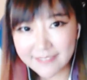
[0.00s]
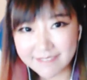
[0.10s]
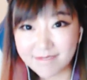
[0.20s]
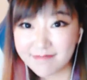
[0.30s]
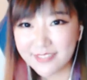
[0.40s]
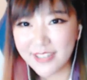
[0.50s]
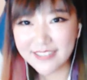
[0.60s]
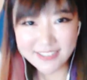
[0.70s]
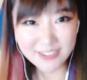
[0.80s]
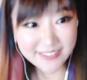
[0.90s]
very
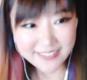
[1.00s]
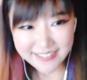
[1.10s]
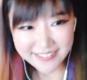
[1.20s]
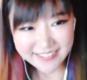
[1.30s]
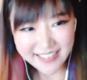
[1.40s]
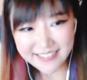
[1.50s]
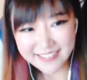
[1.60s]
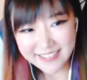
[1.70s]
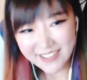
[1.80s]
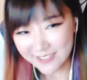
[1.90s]
interesting Chinese
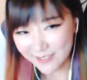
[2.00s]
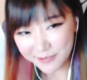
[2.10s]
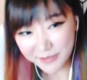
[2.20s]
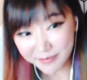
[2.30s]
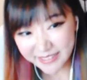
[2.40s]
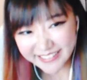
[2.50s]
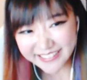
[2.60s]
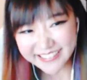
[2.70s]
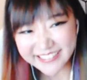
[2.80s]
culture from me.